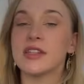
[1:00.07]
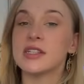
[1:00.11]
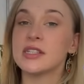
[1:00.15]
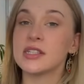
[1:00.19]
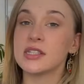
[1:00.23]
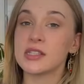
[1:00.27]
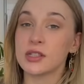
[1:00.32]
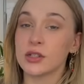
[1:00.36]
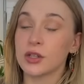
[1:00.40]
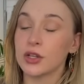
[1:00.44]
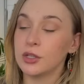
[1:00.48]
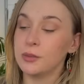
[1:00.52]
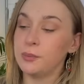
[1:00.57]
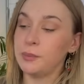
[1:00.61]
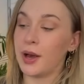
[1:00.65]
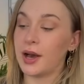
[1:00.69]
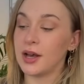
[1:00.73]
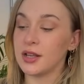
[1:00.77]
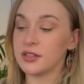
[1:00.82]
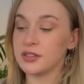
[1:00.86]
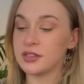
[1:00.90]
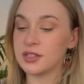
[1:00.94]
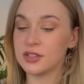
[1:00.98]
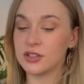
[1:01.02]
this is a good
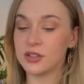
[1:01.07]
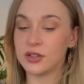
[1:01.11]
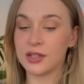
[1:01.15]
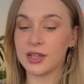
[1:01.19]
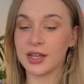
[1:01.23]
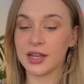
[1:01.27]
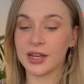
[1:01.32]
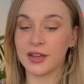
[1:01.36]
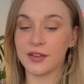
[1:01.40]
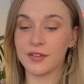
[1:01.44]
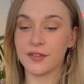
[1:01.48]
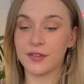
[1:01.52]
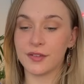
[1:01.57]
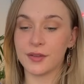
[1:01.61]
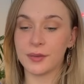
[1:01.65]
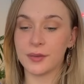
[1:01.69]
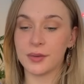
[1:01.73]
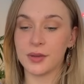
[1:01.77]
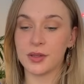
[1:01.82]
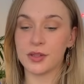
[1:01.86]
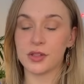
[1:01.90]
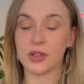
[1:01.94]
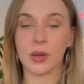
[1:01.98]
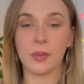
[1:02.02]
person in your life,
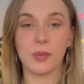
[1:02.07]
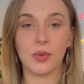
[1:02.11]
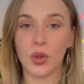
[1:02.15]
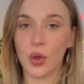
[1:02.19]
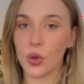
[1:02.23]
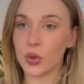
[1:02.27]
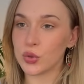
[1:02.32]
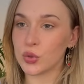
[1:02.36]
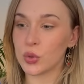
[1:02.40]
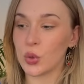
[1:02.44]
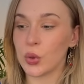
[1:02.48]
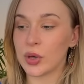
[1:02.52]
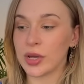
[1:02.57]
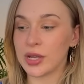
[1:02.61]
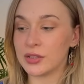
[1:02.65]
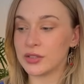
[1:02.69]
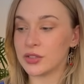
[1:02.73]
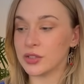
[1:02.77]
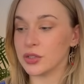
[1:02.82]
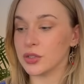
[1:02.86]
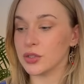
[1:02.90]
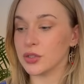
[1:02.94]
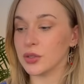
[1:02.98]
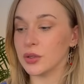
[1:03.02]
so I'm not talking
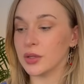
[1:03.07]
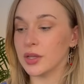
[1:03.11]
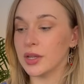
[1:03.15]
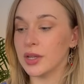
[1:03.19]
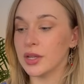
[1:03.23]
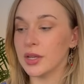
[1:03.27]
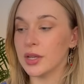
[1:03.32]
to